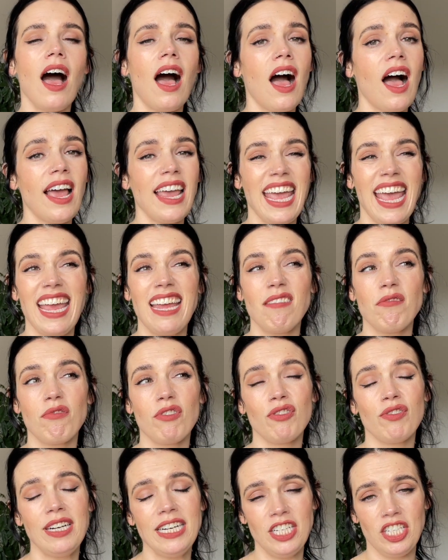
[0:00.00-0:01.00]
I ate
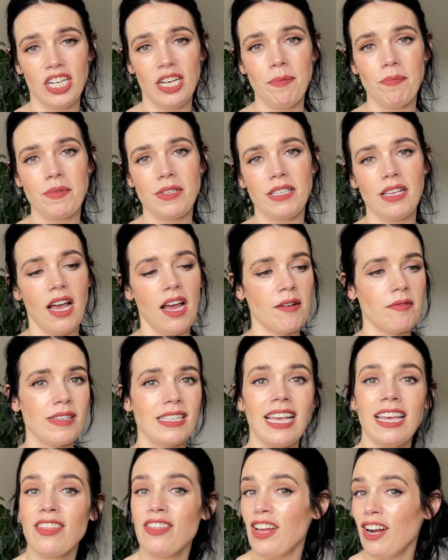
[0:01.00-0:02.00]
three chips. I was
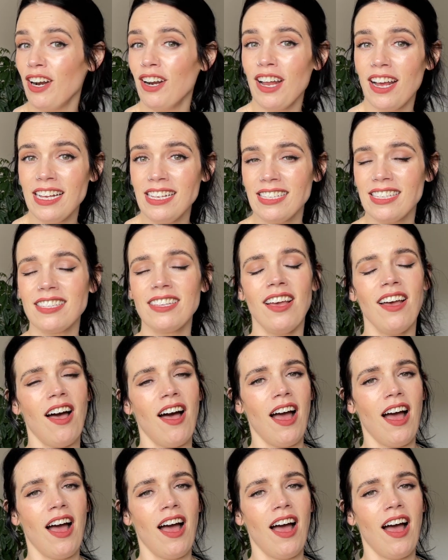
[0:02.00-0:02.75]
like, they're nice.